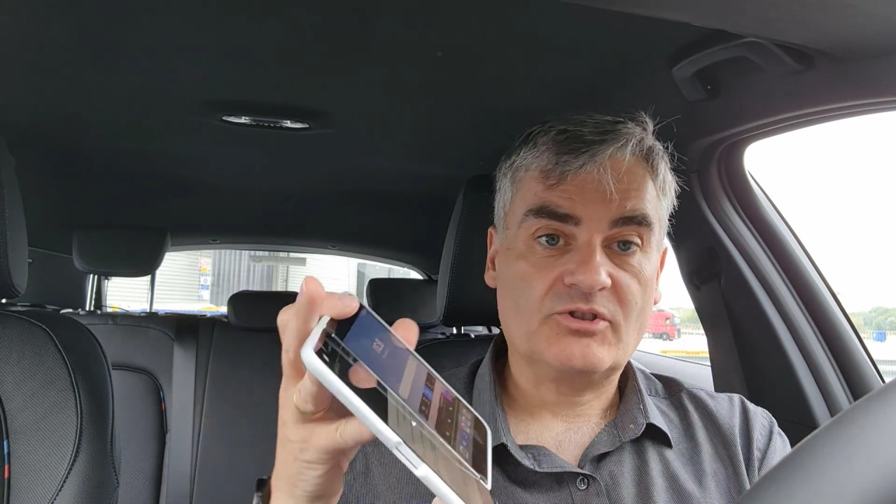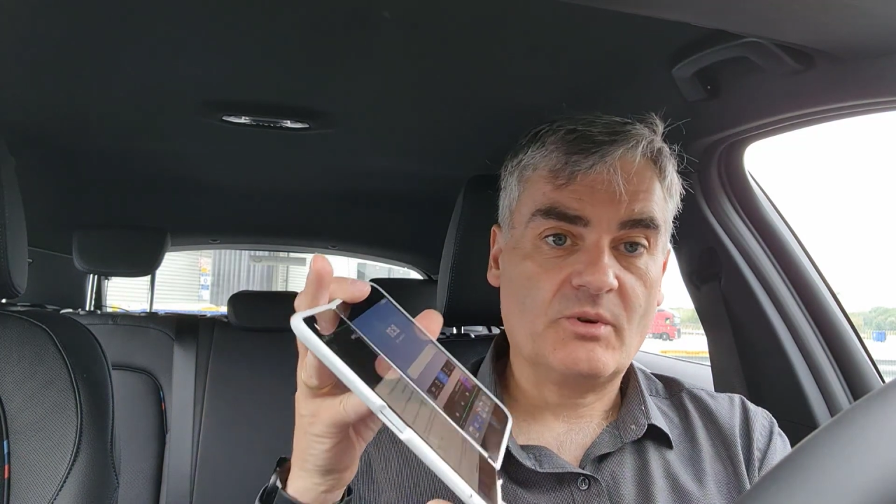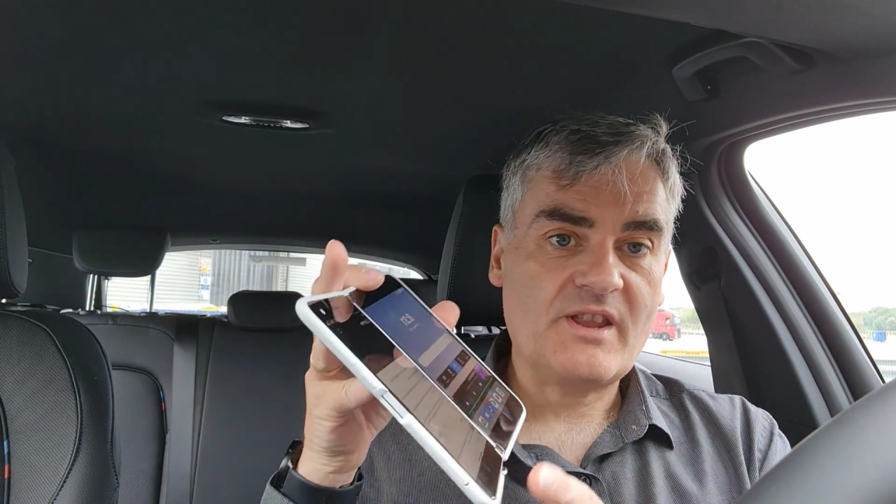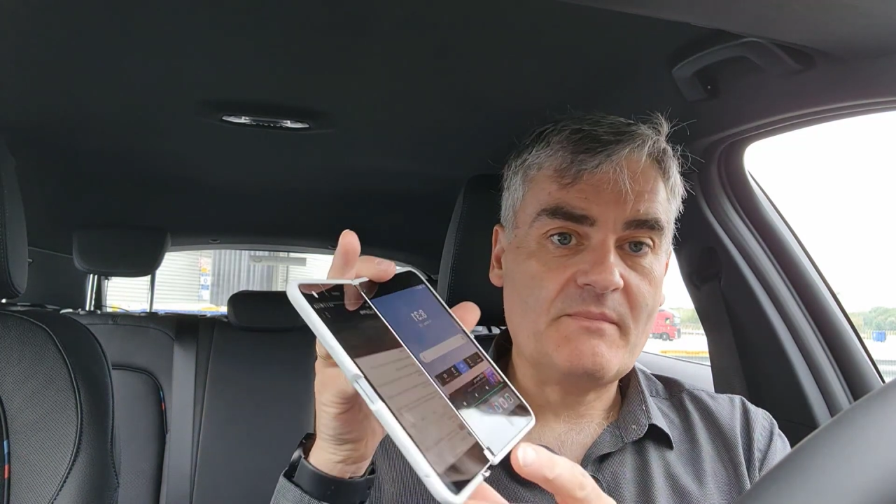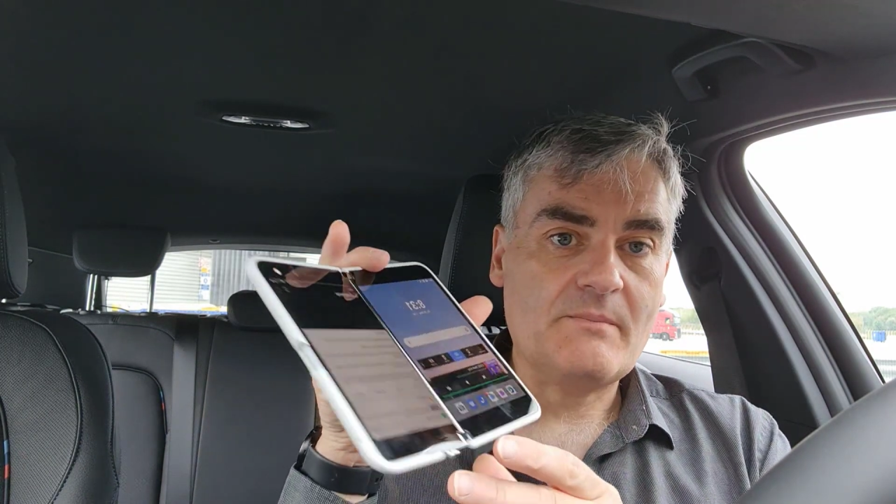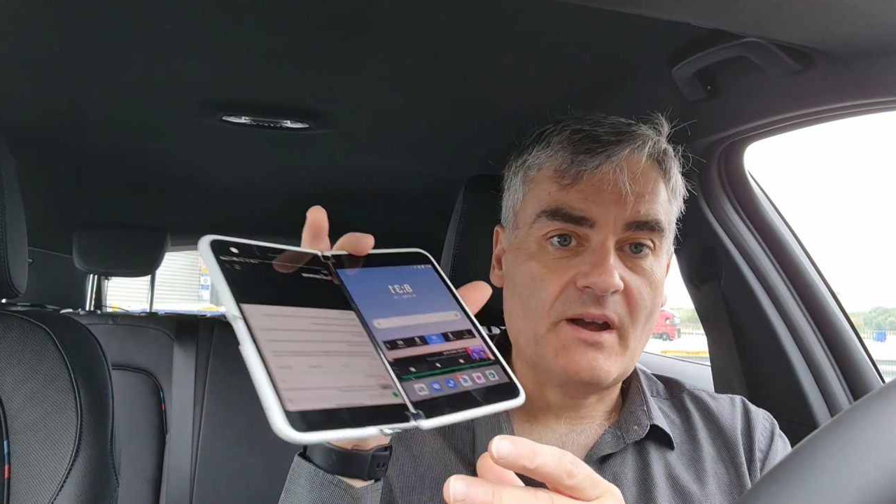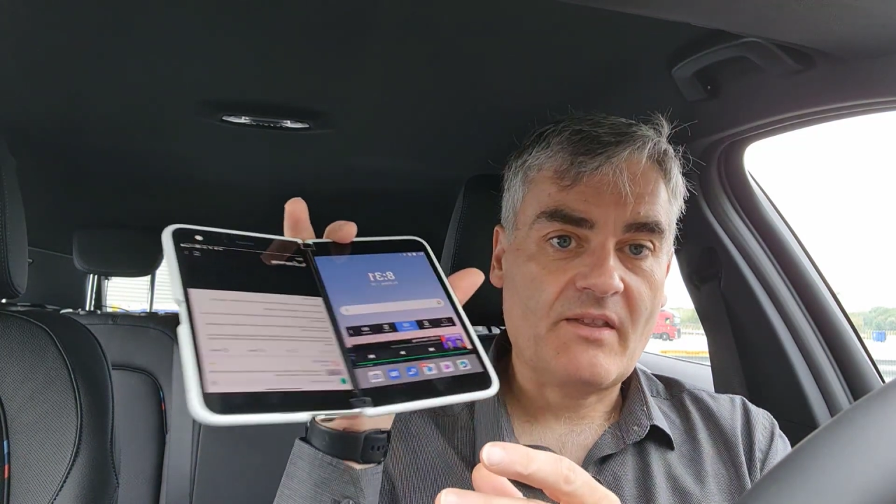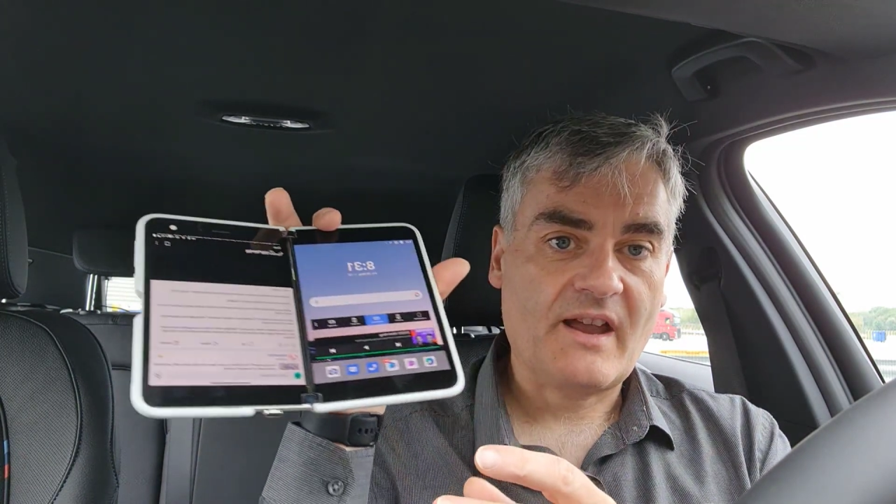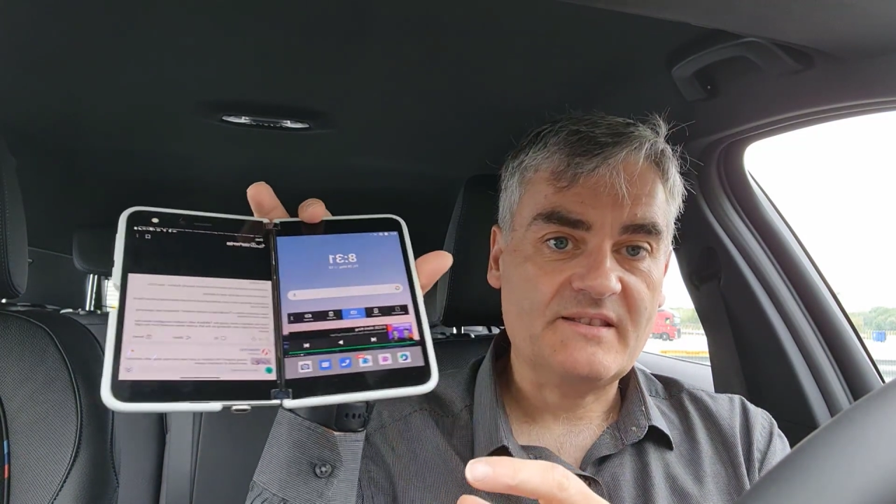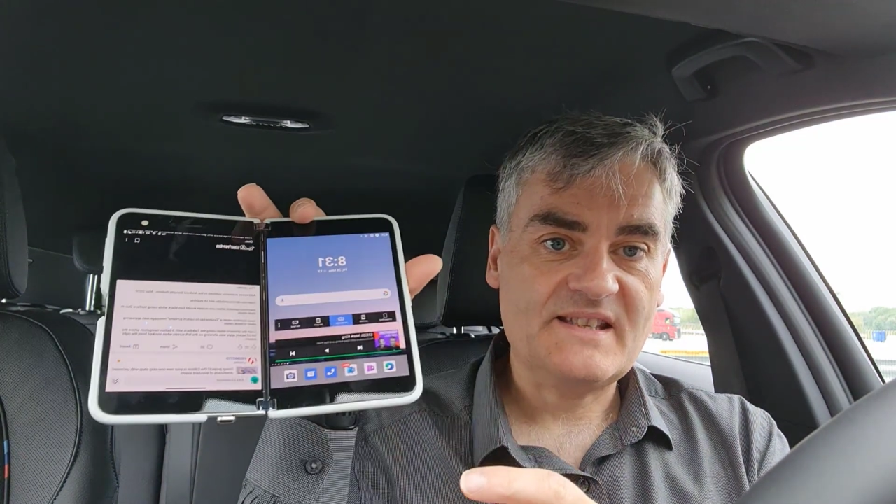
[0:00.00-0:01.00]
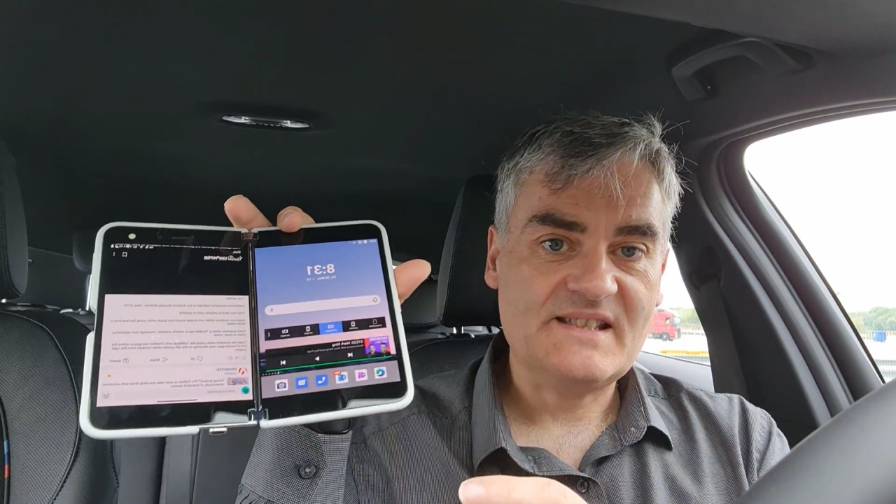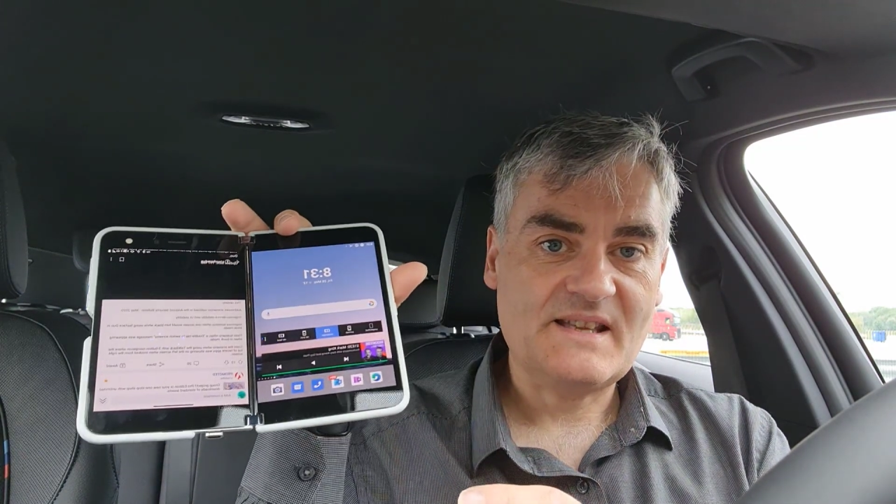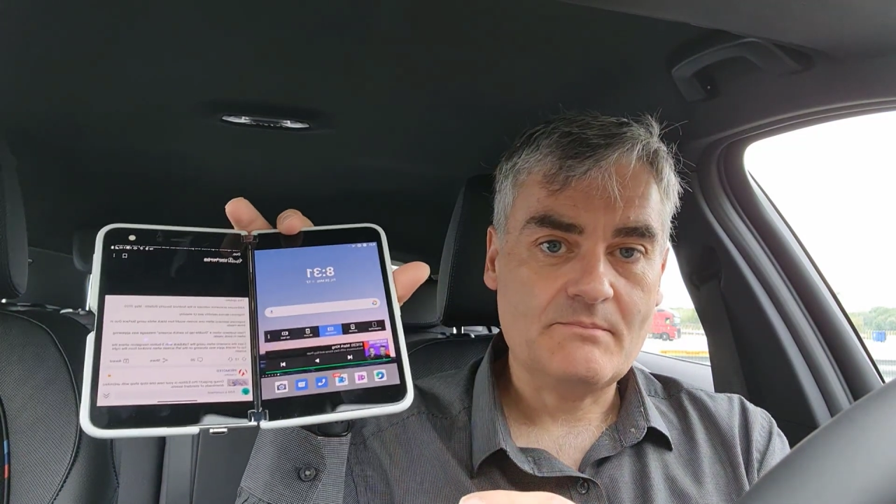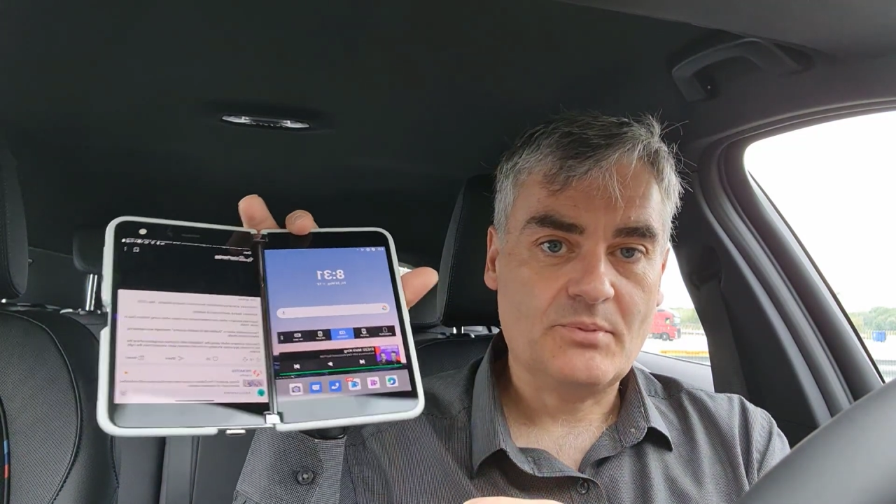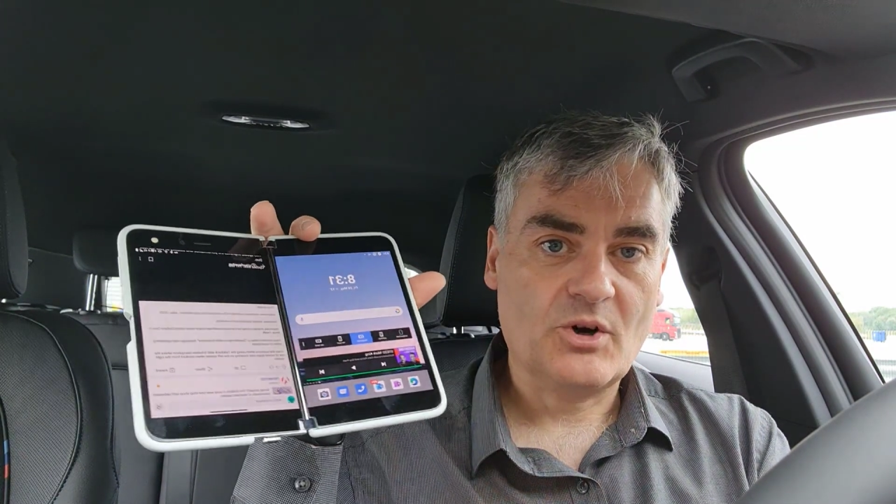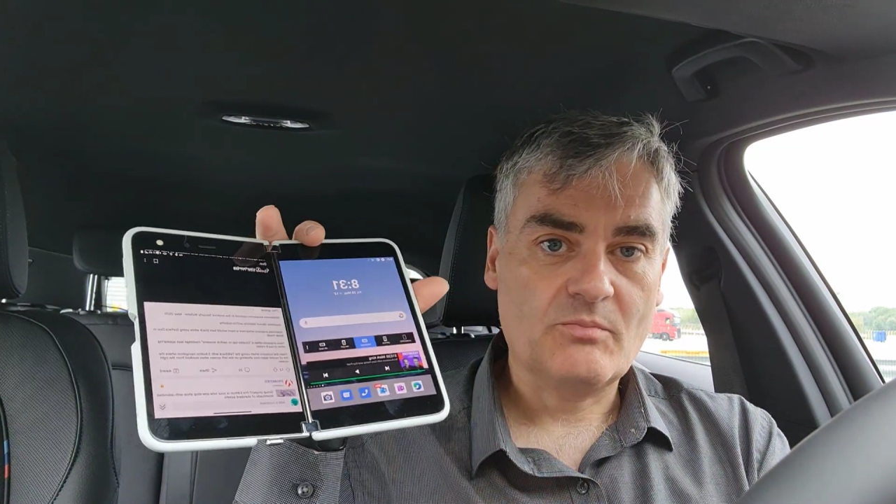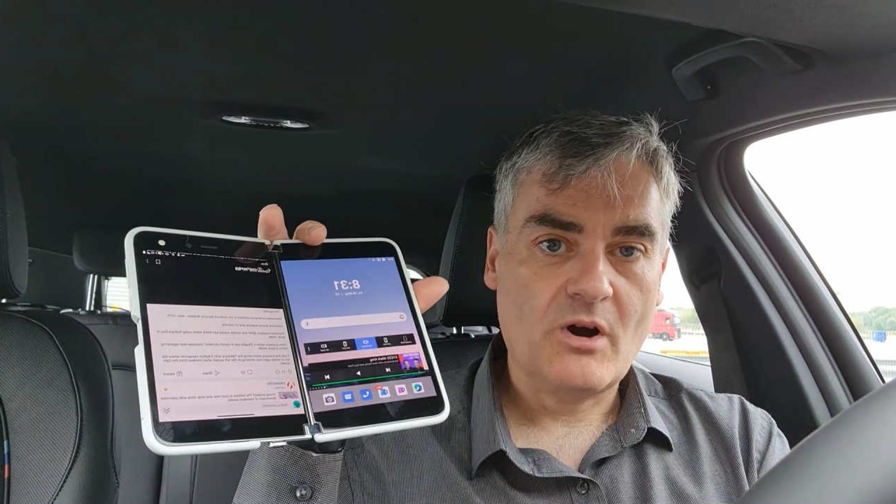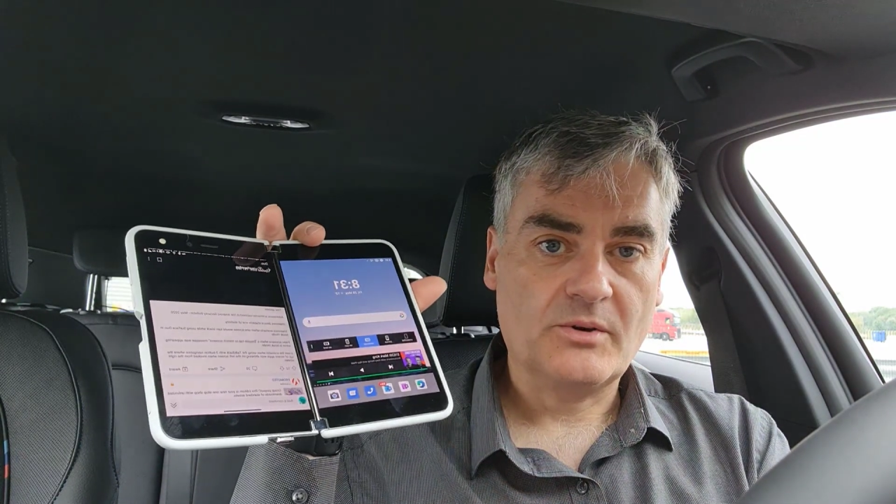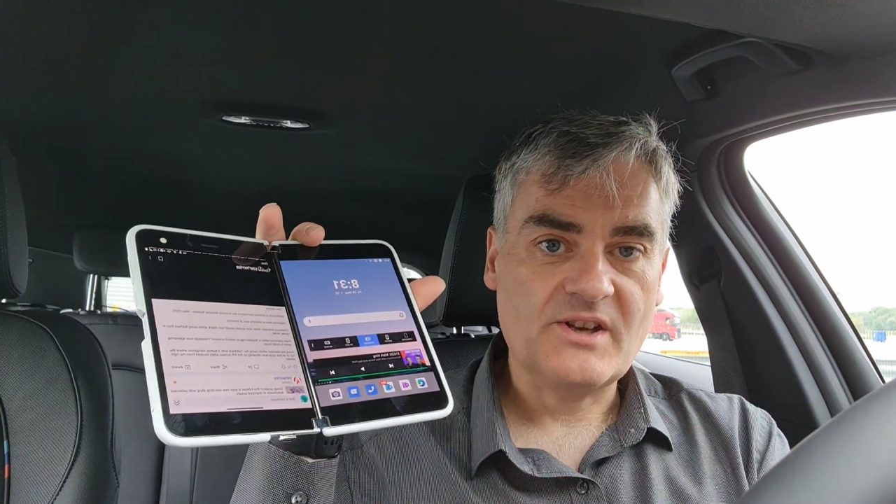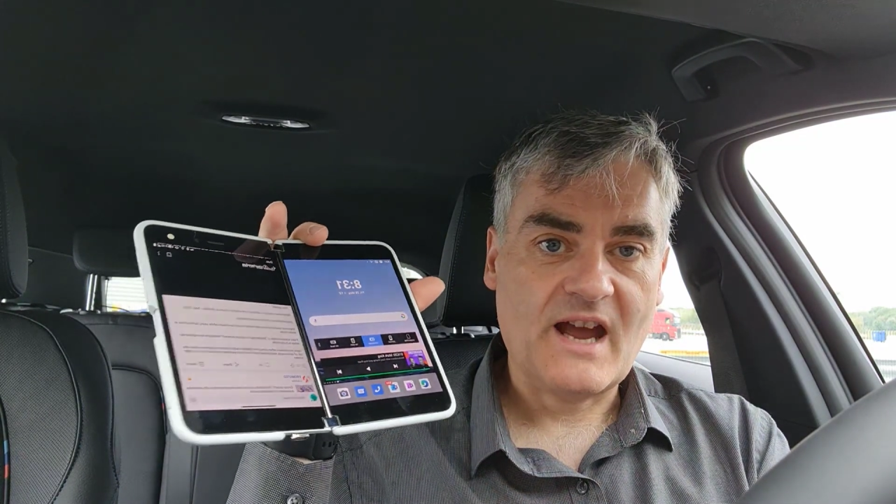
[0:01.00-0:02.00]
So what they mean by that, this is in book
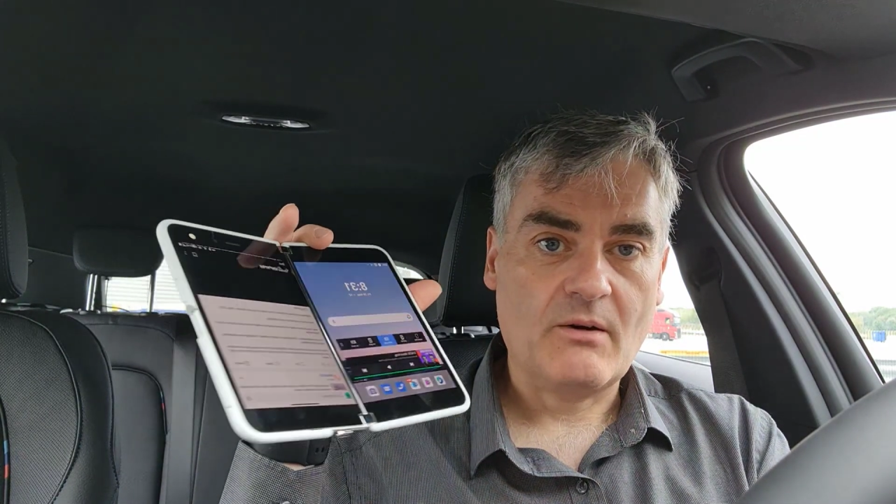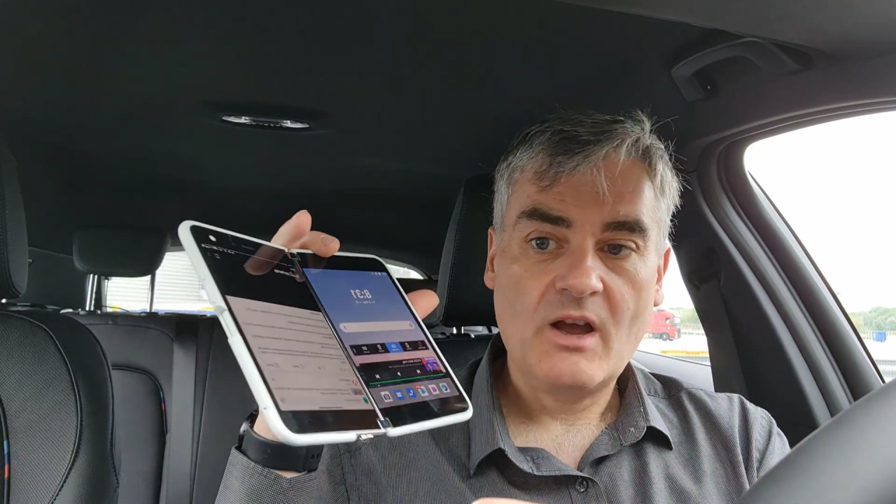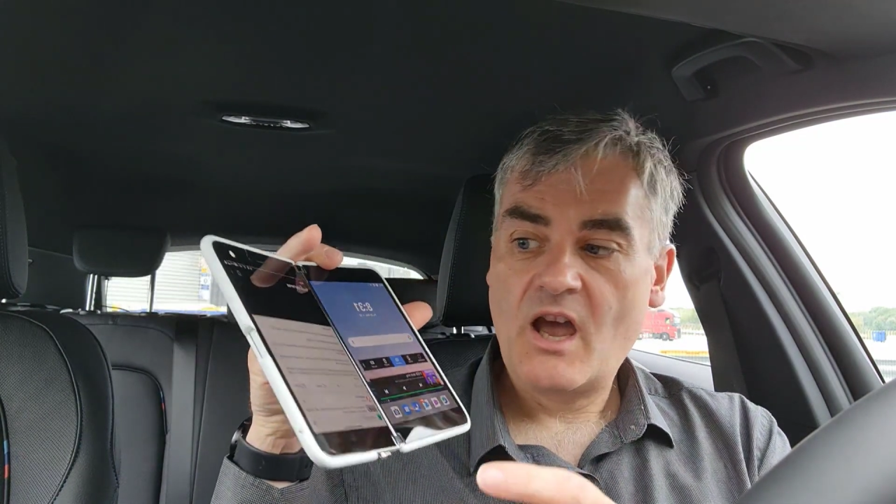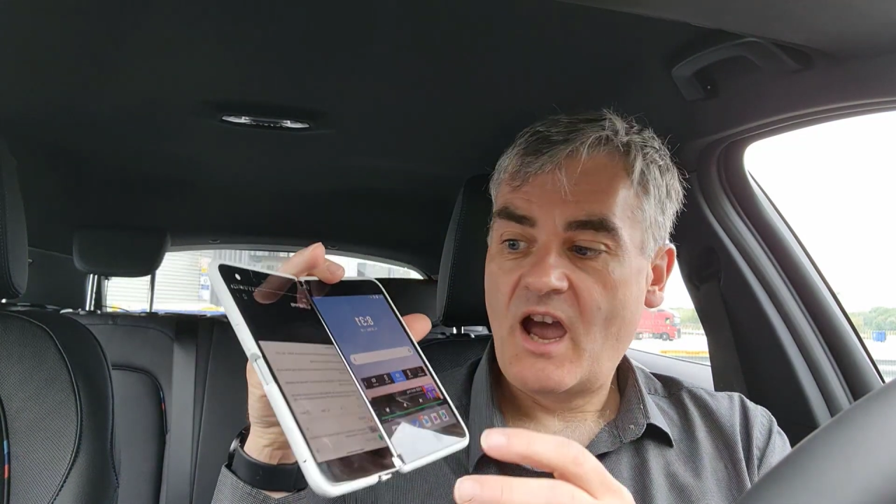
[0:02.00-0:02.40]
mode now,